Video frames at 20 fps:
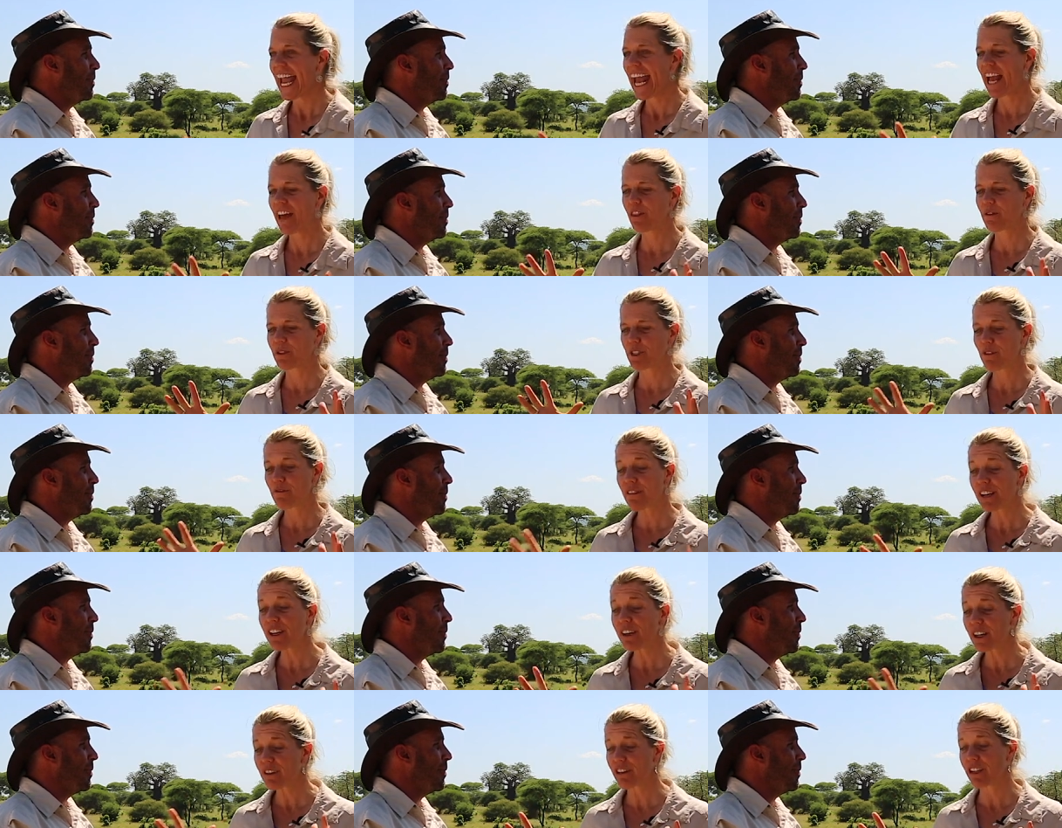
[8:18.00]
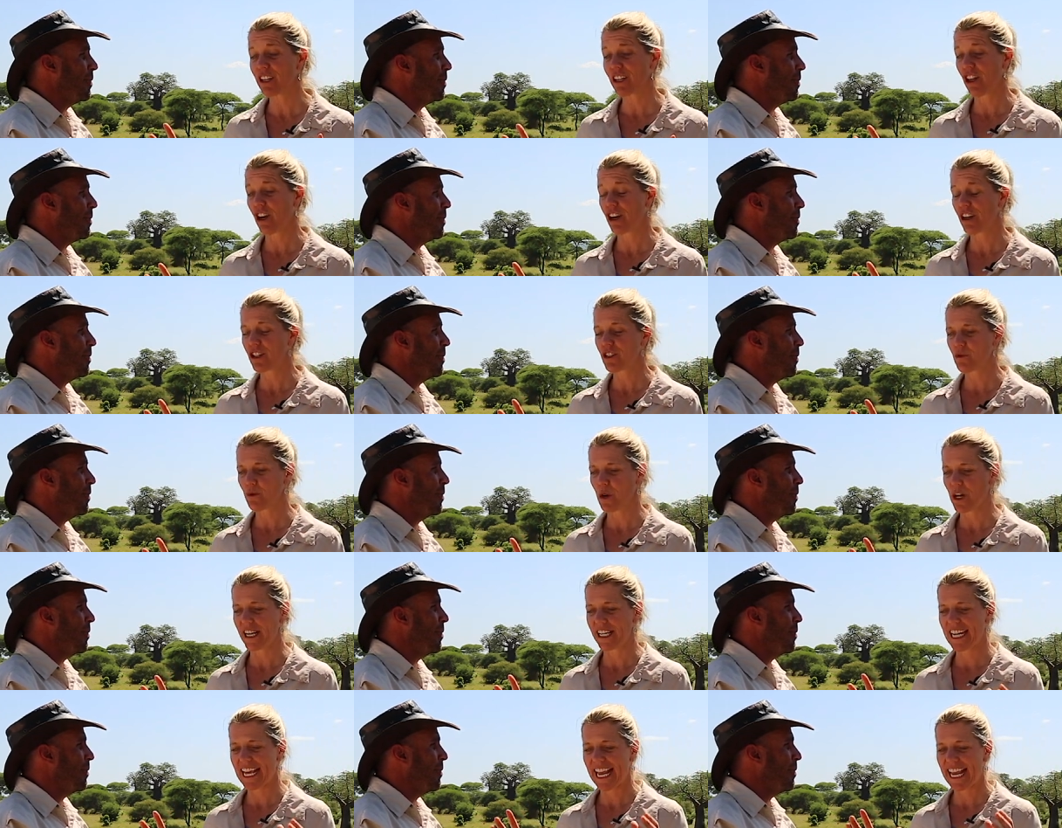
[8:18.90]
Speaker 1: and there was a very, very large
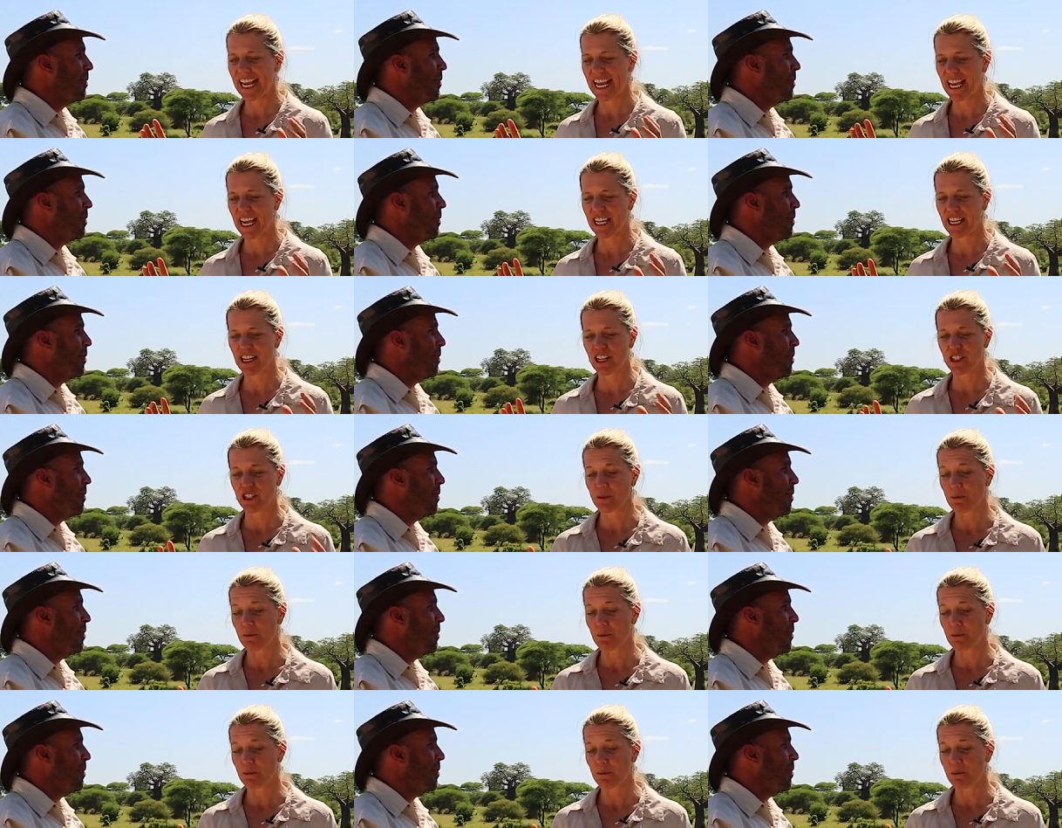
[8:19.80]
one and a